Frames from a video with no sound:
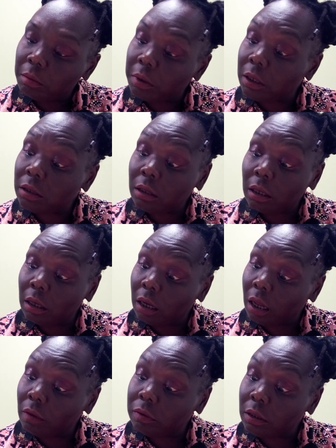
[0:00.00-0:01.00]
But it's a
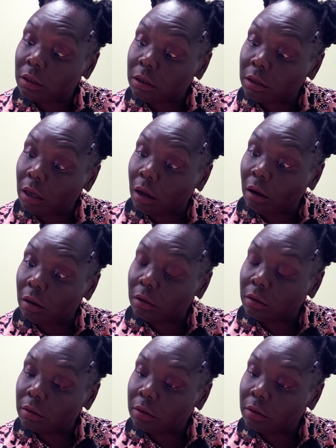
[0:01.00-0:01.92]
lovely song.